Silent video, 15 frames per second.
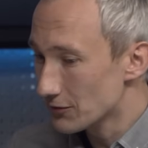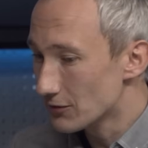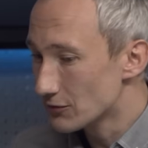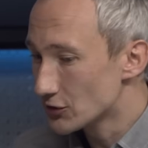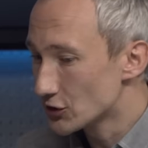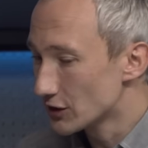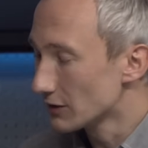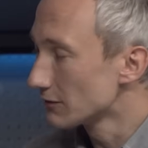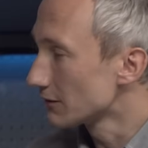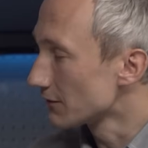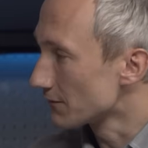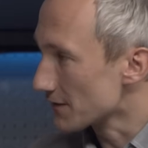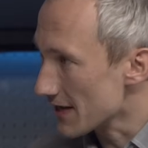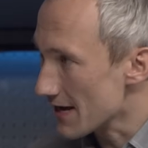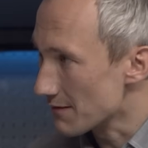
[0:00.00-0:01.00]
do
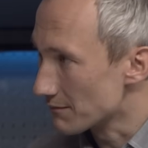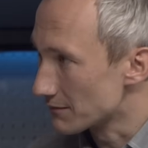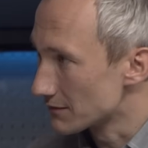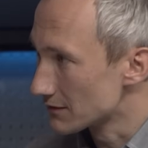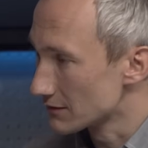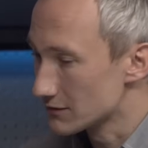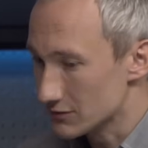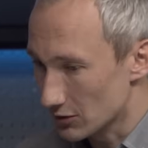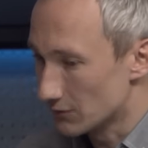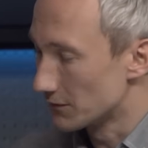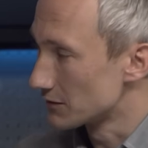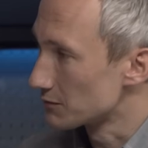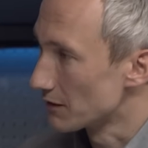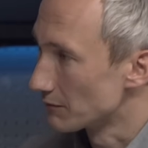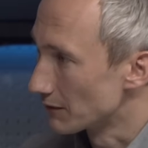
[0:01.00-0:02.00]
shielded VMs solve
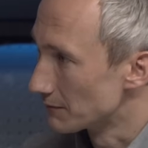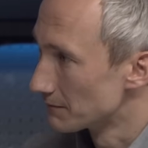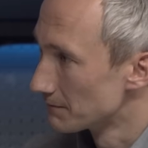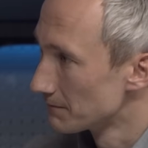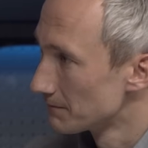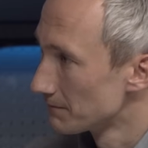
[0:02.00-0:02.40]
this problem?